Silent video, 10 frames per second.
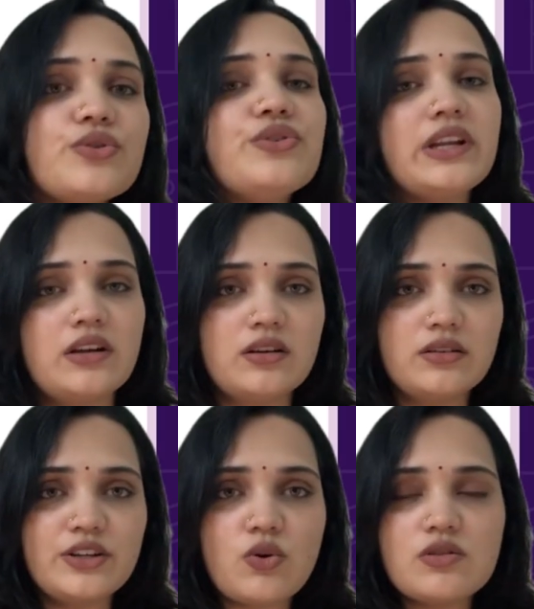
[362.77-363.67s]
drink.
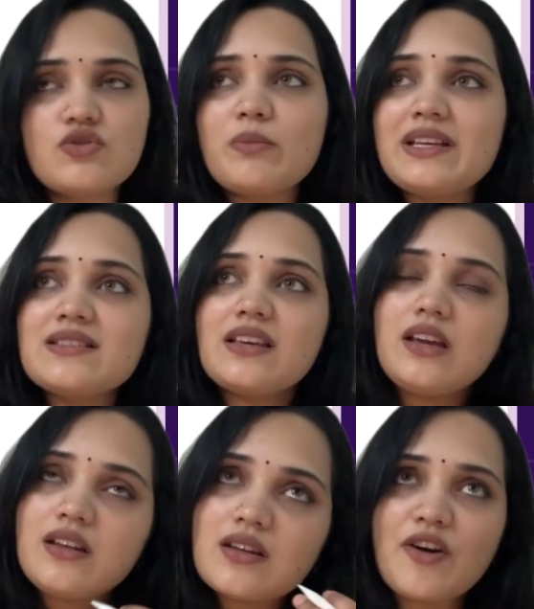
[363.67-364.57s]
It also means
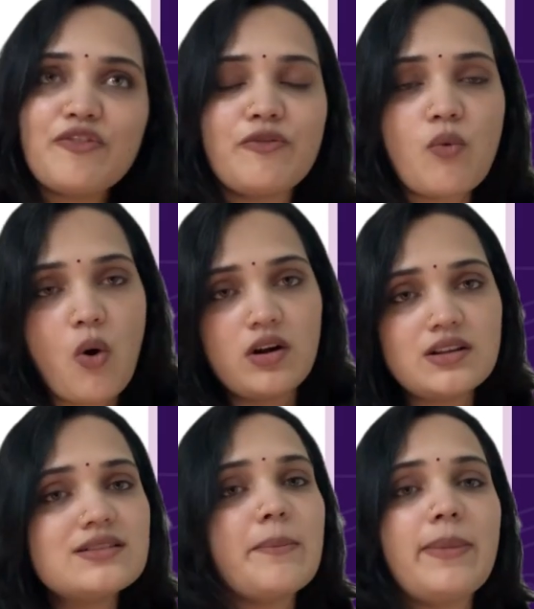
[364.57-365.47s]
enough
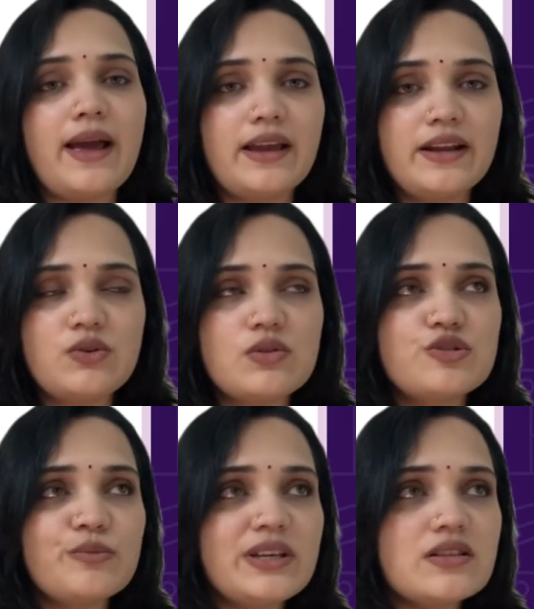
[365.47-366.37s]
water supply. It
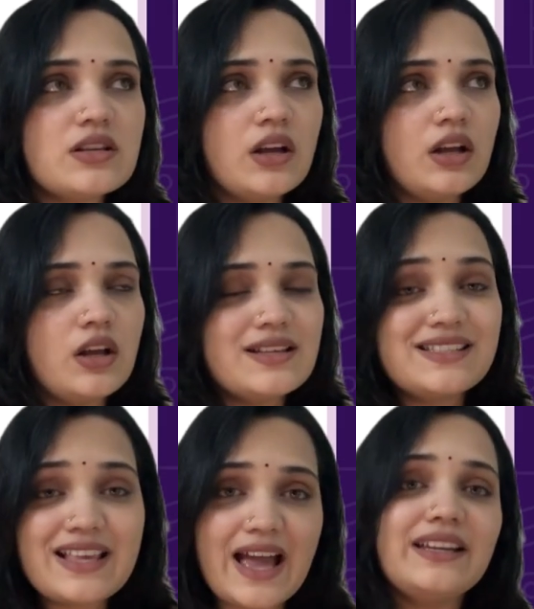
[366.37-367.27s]
also means
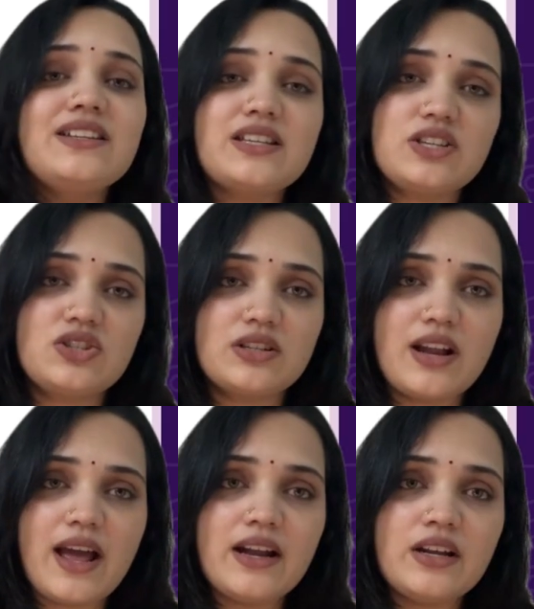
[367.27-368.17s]
sanitation,
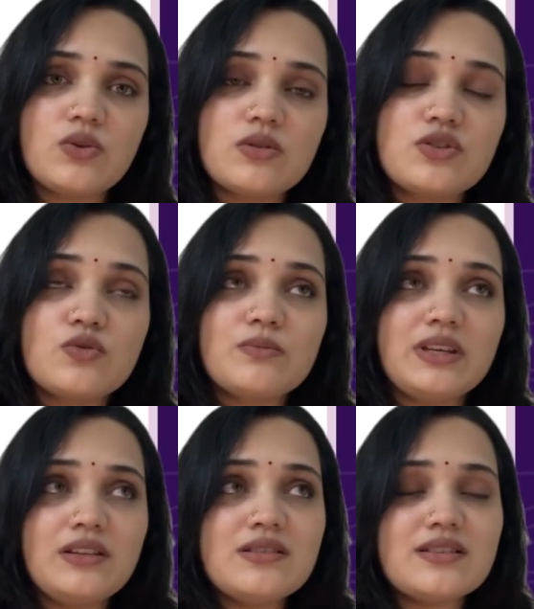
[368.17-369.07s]
and it also
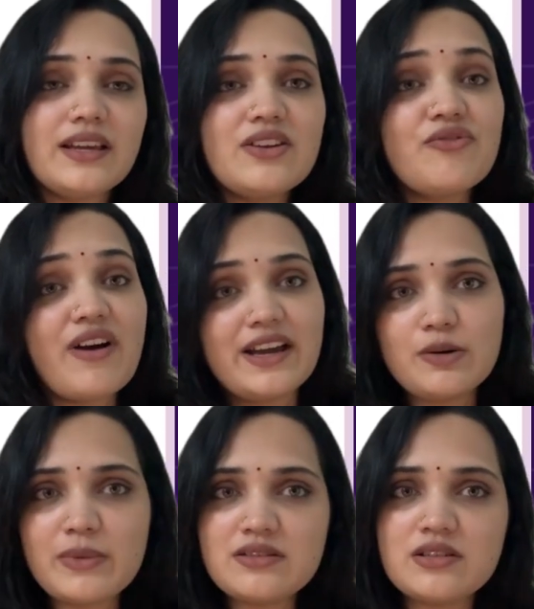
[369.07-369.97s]
means
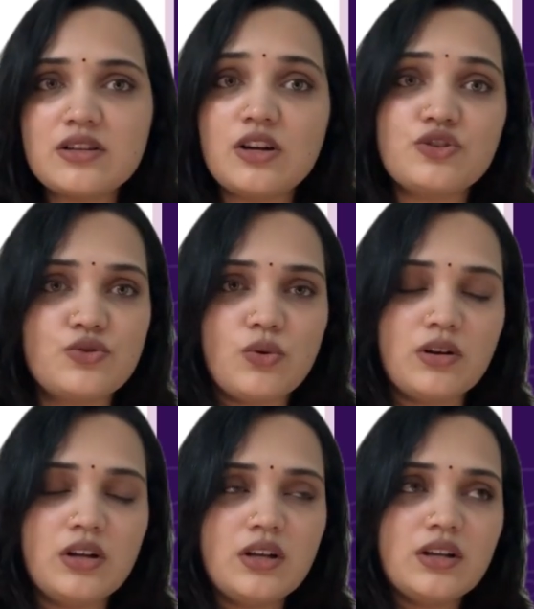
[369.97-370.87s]
environmental control.
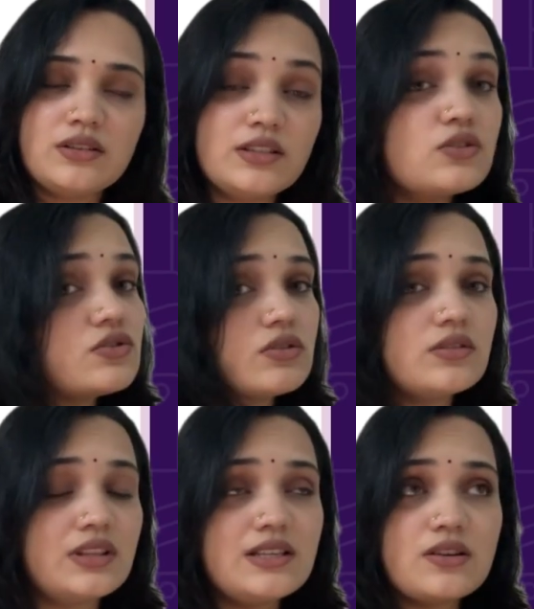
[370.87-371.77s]

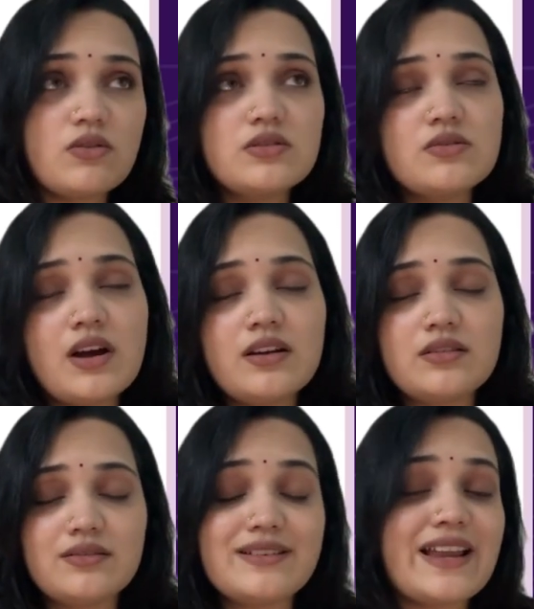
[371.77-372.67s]
These are also our
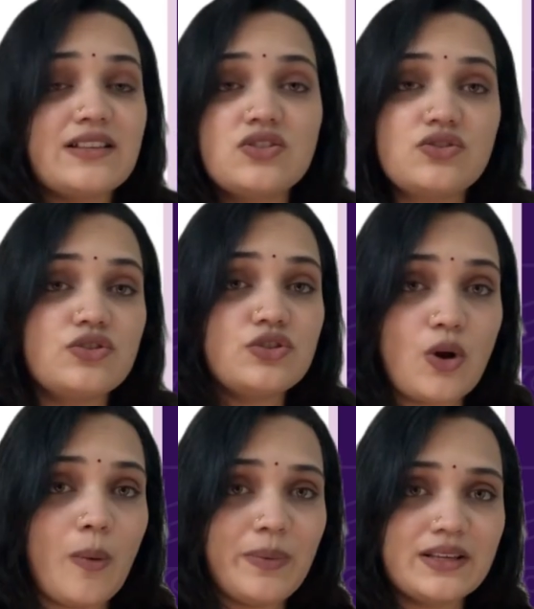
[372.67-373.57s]
next
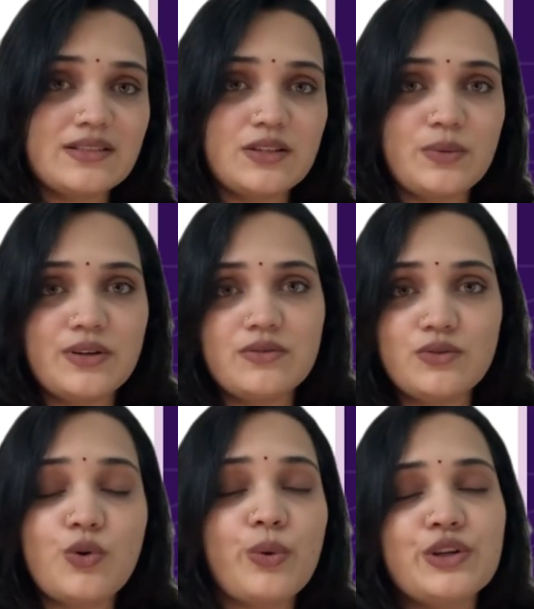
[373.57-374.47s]
topics that we're
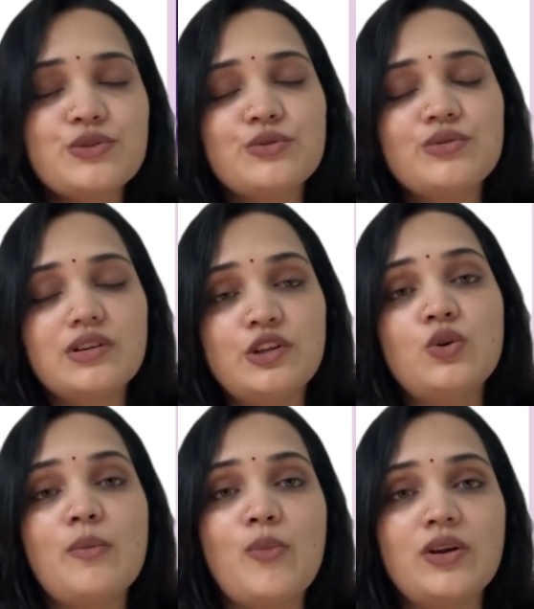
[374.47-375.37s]
going to
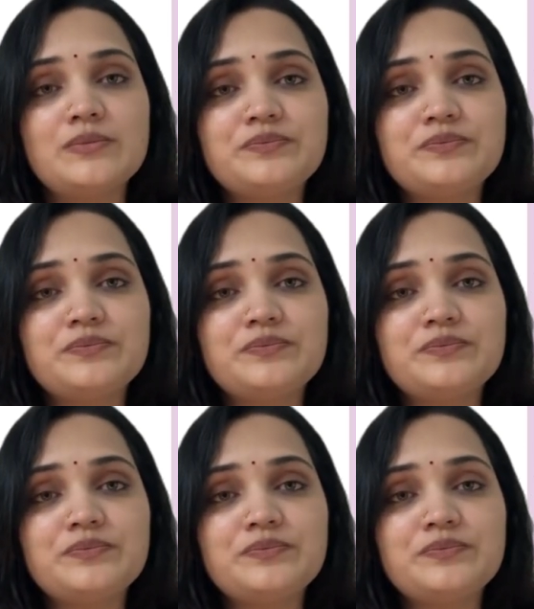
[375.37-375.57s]
look upon.